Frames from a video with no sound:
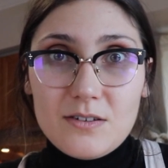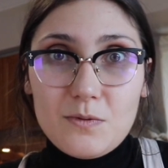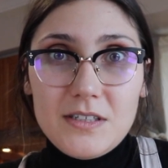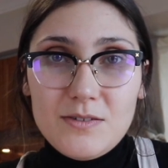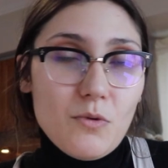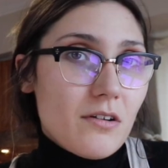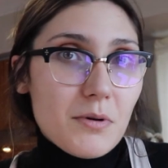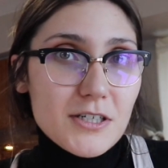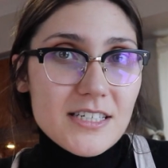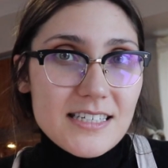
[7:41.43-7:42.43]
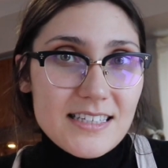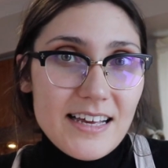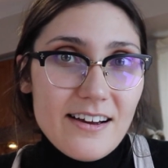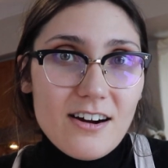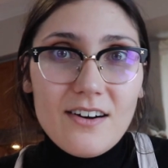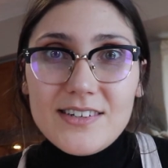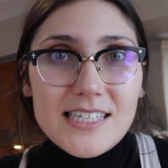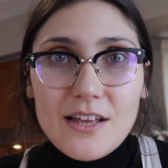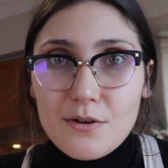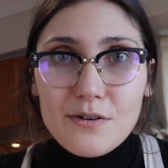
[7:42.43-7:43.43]
when one person isn't there,
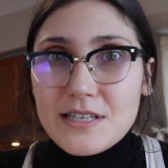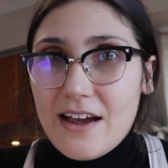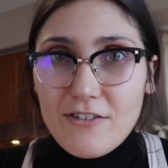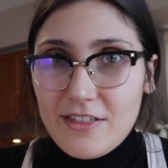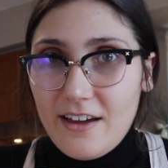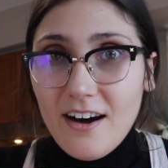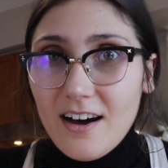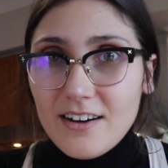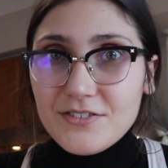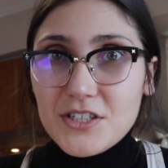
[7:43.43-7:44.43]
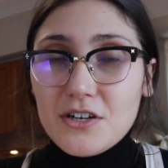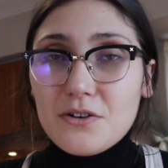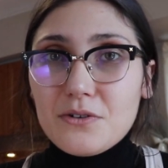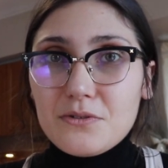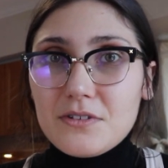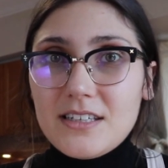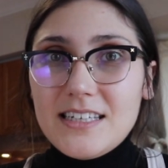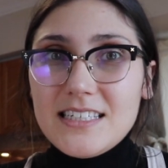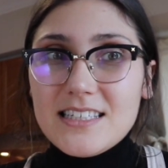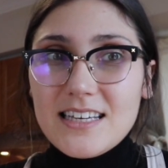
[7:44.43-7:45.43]
obviously it throws everything off. So
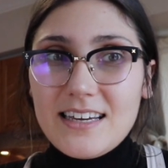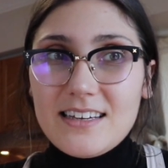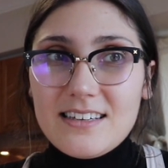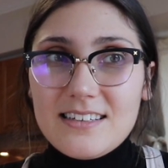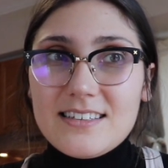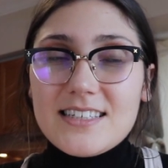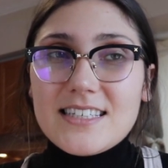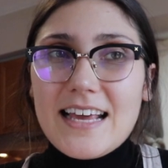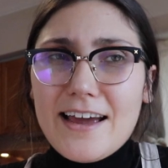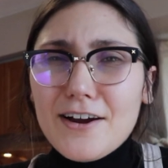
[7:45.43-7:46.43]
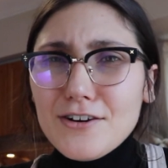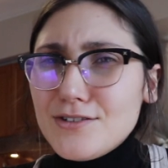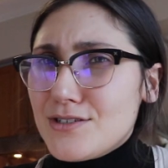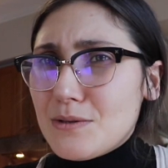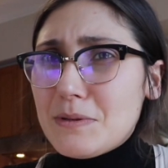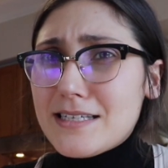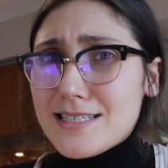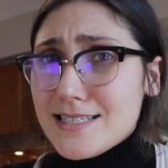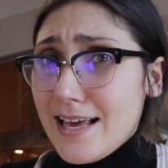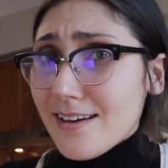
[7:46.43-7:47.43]
he's like scared to be
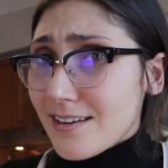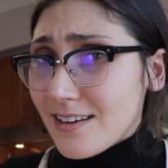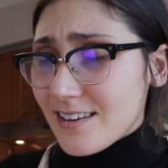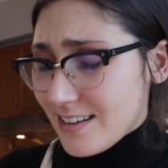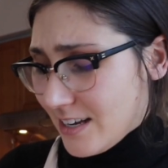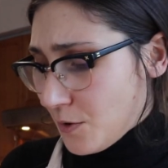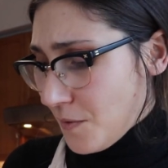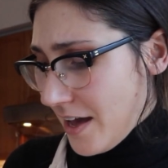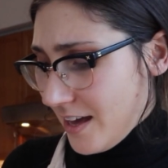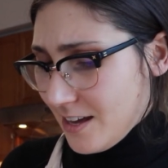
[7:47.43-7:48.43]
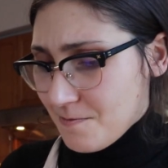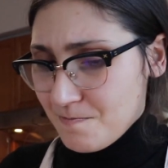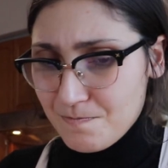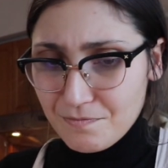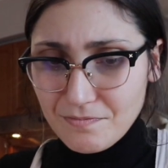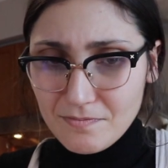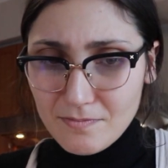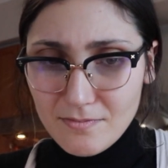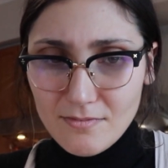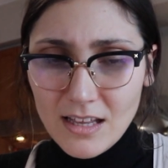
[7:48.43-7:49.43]
sick in a way.
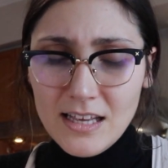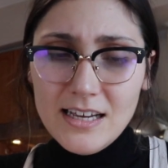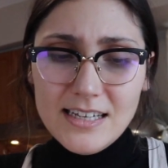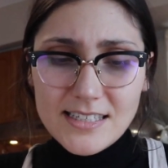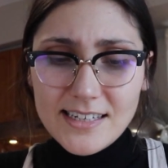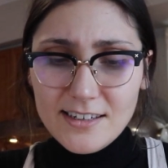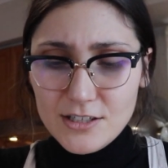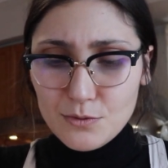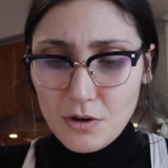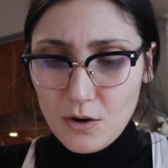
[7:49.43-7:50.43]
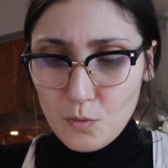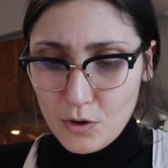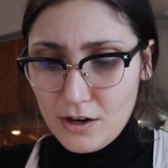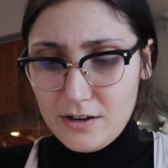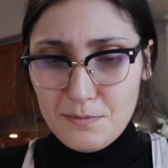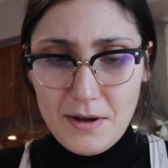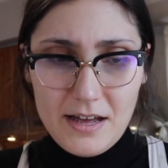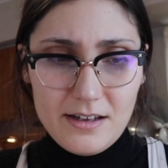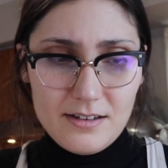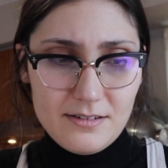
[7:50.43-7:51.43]
Scared is the wrong word,
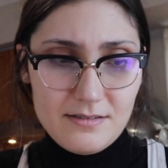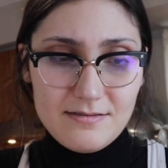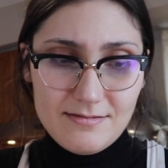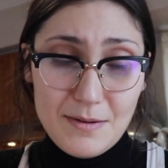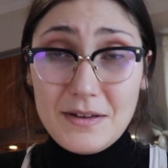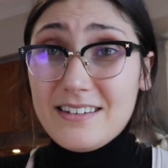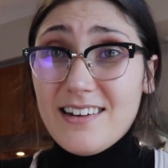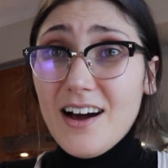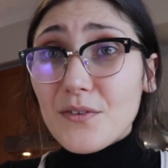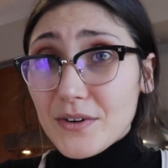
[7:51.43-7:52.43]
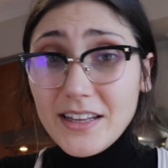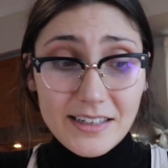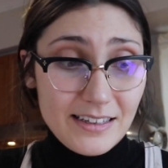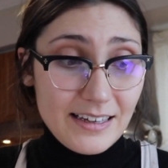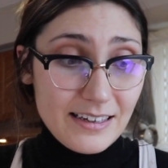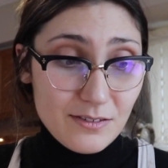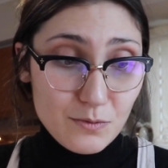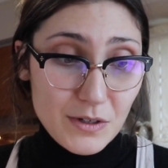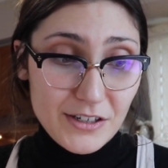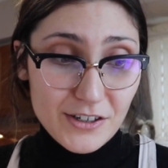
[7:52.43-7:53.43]
but I mean, not really. Like
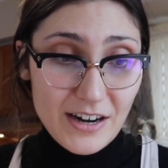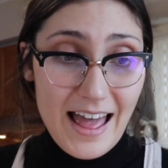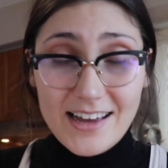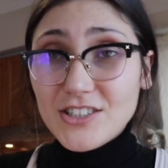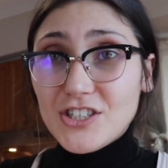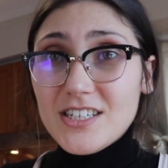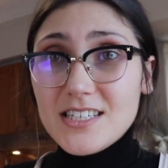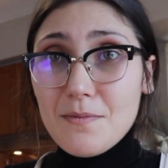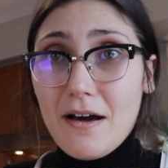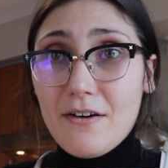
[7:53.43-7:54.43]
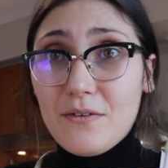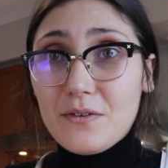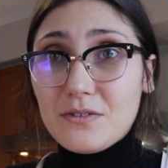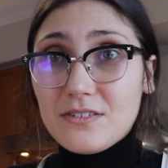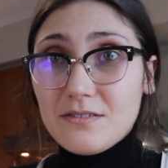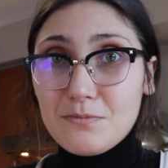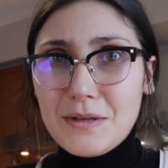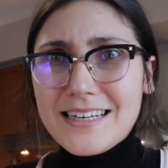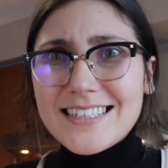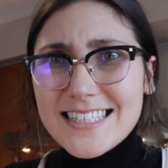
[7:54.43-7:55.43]
when you're anxious about
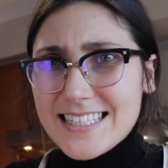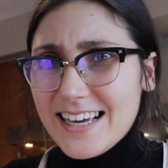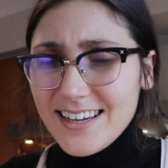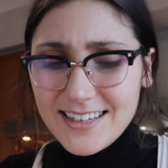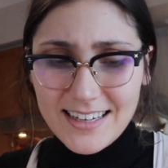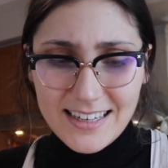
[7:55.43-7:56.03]
being sick,